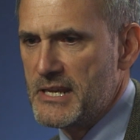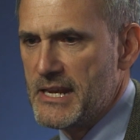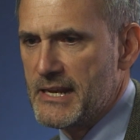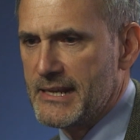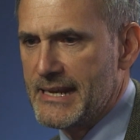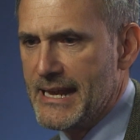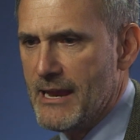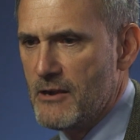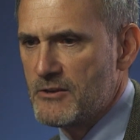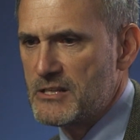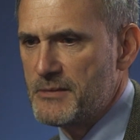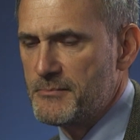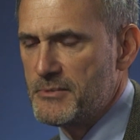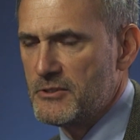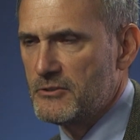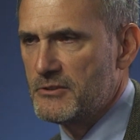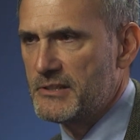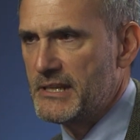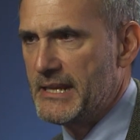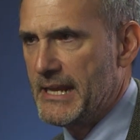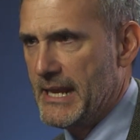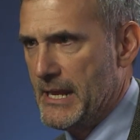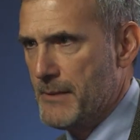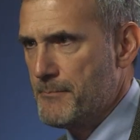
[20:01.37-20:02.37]
the
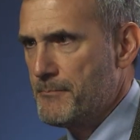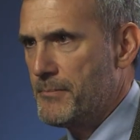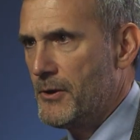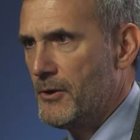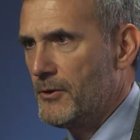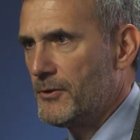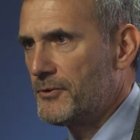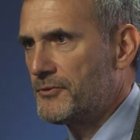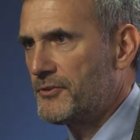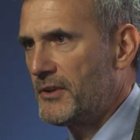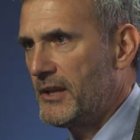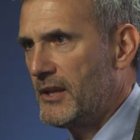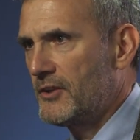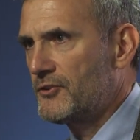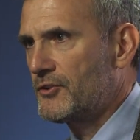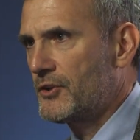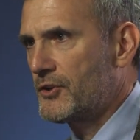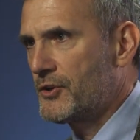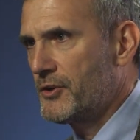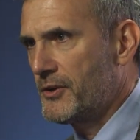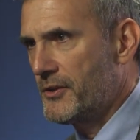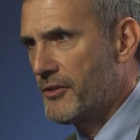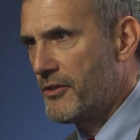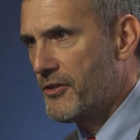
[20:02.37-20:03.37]
accountability impulse is a
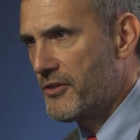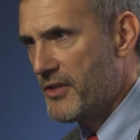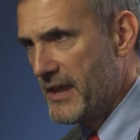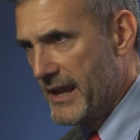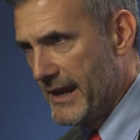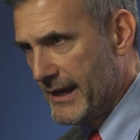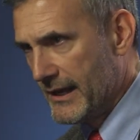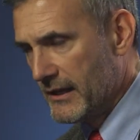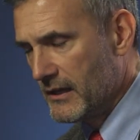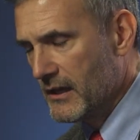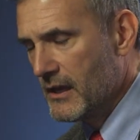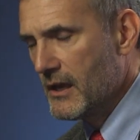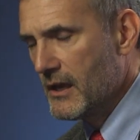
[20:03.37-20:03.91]
good thing.